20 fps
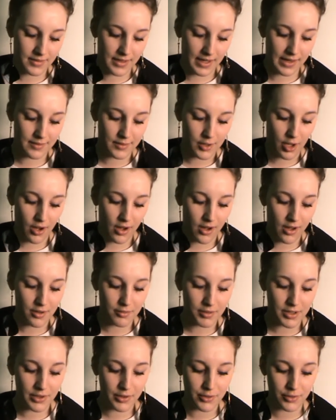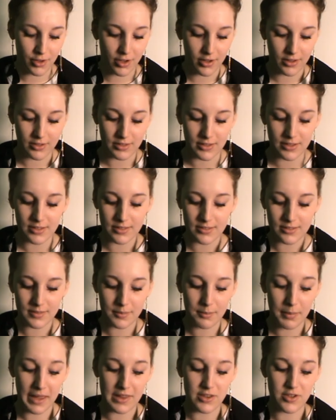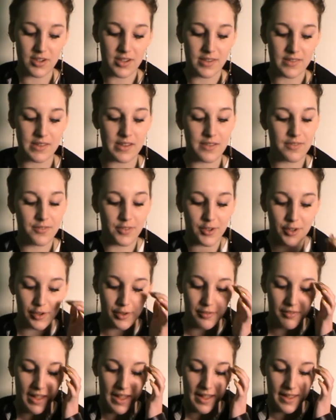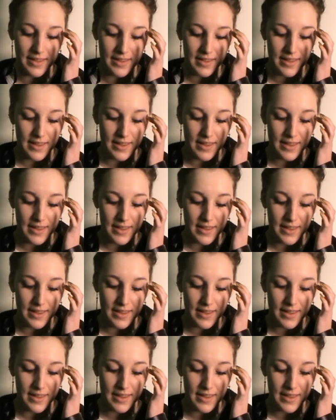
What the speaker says: It's got a real strong picture as the front cover.